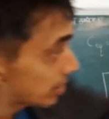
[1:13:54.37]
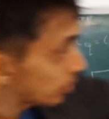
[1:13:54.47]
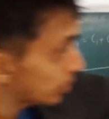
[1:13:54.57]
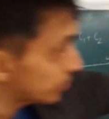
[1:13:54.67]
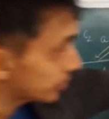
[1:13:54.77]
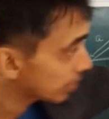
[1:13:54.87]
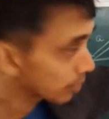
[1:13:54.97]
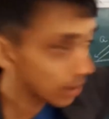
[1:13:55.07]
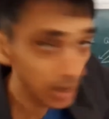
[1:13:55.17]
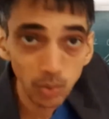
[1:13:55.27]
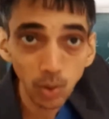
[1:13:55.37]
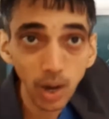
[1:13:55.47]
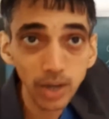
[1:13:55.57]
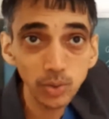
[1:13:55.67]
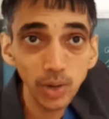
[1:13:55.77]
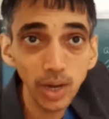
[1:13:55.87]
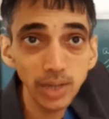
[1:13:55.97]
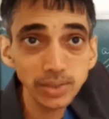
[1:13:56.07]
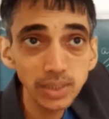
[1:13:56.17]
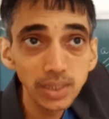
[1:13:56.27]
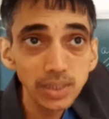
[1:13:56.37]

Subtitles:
Q is equal to what to us?